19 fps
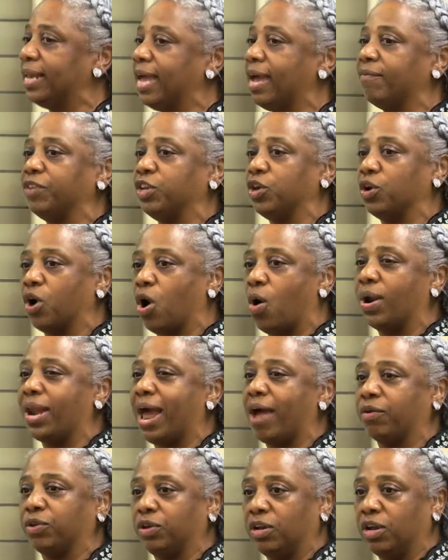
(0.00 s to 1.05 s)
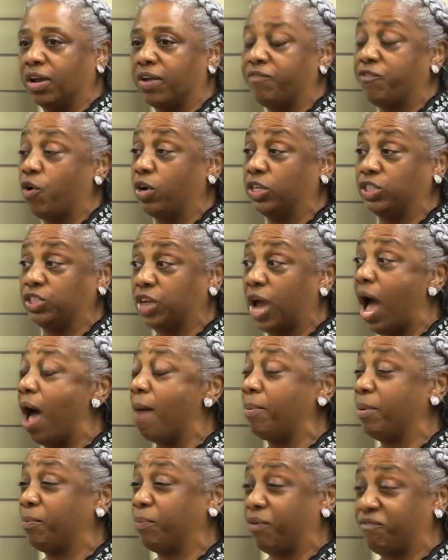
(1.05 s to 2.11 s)
live and you're going out and you're looking for a
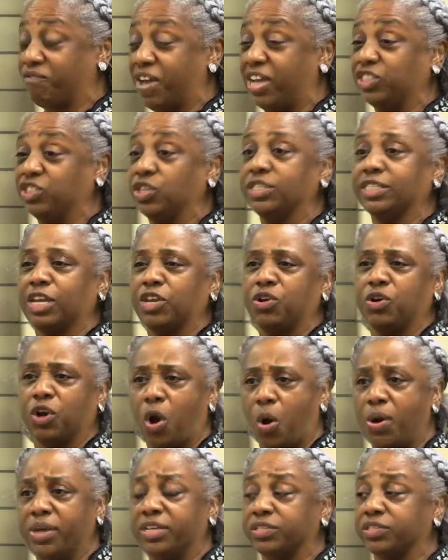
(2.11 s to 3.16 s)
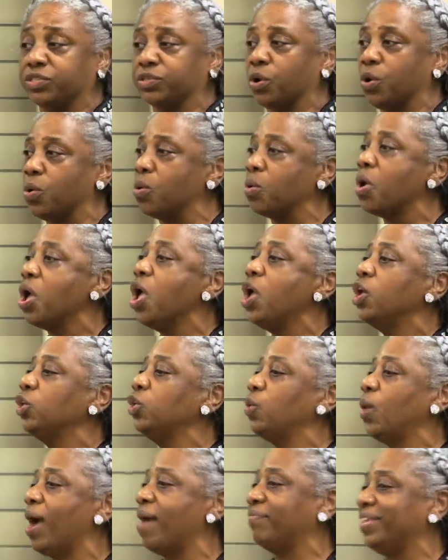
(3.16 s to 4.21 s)
job and professions and you're going to school,
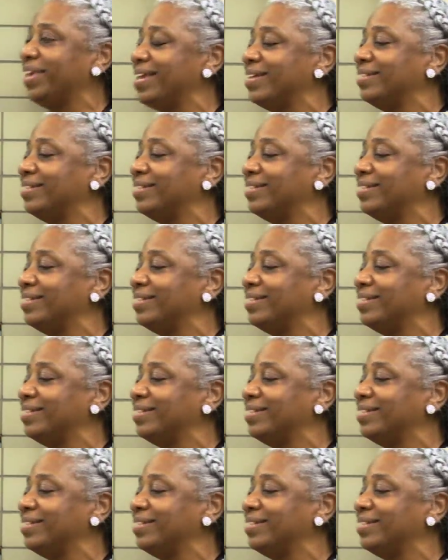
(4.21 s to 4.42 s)
you have the